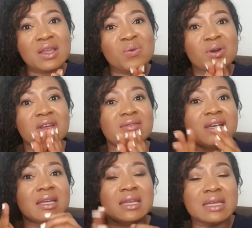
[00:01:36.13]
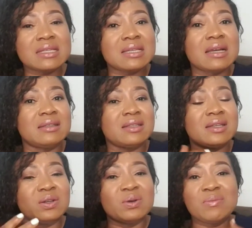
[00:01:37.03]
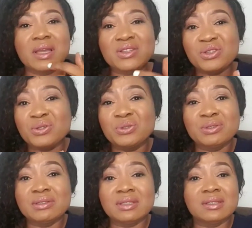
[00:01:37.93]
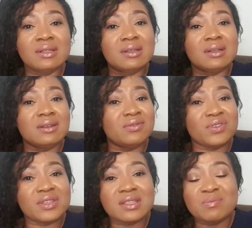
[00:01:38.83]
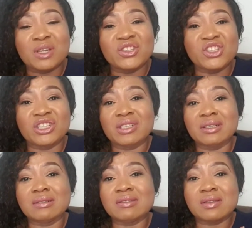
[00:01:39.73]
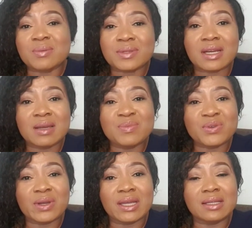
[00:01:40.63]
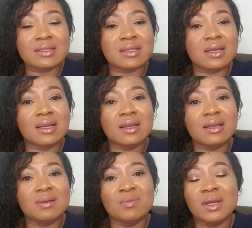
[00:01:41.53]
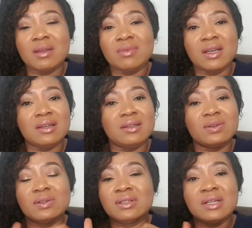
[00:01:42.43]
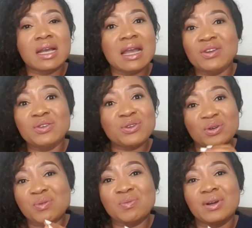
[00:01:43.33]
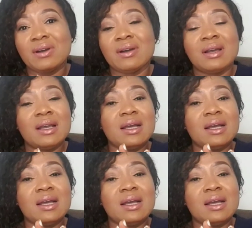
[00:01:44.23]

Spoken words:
Whatever it is that, you know, made you visit my channel, subscribe to it, you know, I don't know, but